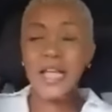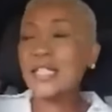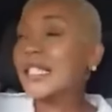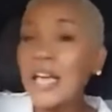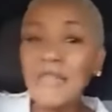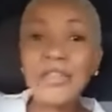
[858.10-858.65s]
A
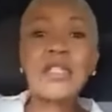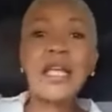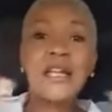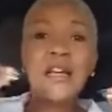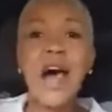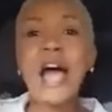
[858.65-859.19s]

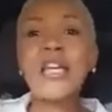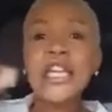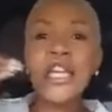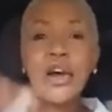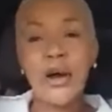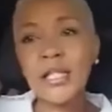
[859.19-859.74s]
17 long
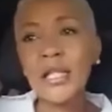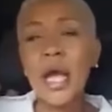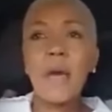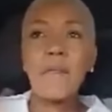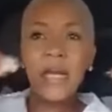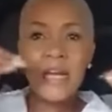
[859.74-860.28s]
years,
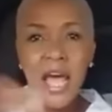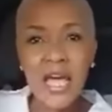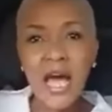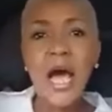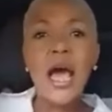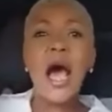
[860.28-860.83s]
me
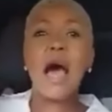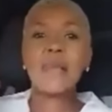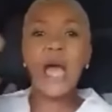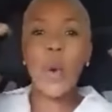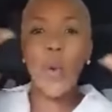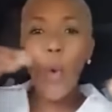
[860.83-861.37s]
there, and
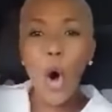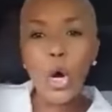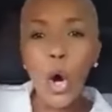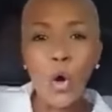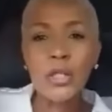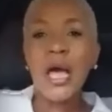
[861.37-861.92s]
me a
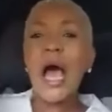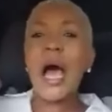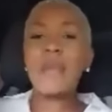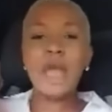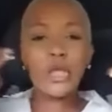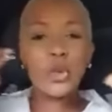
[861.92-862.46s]
whole out,
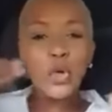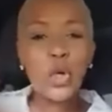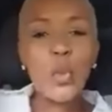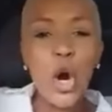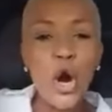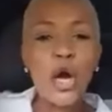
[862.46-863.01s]
and me a do
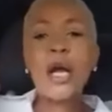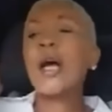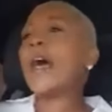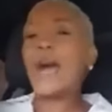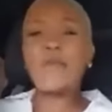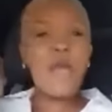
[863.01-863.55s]
the work,
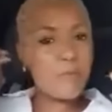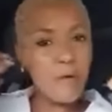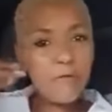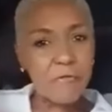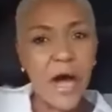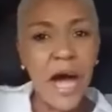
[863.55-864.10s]
and me a
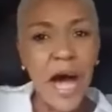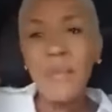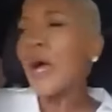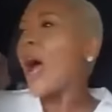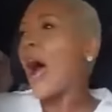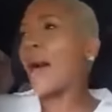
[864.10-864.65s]

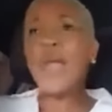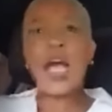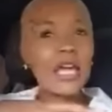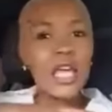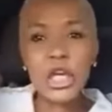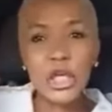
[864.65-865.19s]
perform, and me
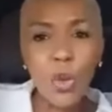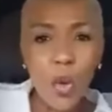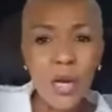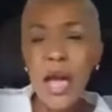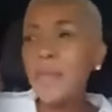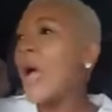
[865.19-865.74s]
a kill the
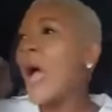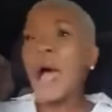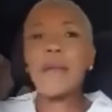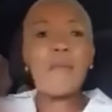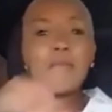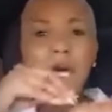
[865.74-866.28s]
show of them, and
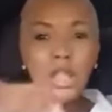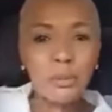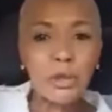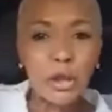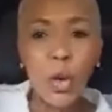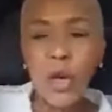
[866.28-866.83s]
me a mash up
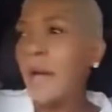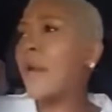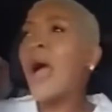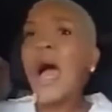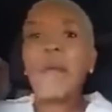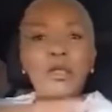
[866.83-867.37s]
the show of
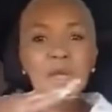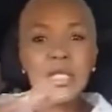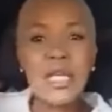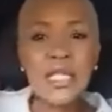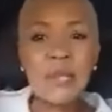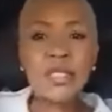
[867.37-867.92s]
them, and I do the
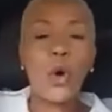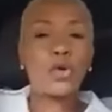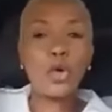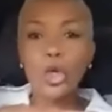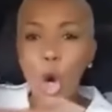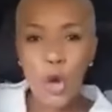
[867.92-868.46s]
things them say,
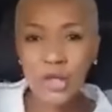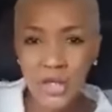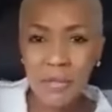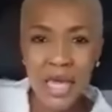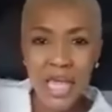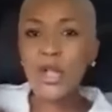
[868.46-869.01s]
you don't
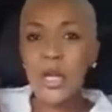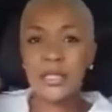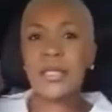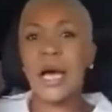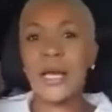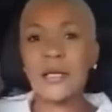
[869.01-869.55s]
see me none
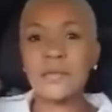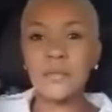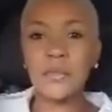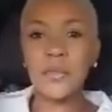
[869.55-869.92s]
at all.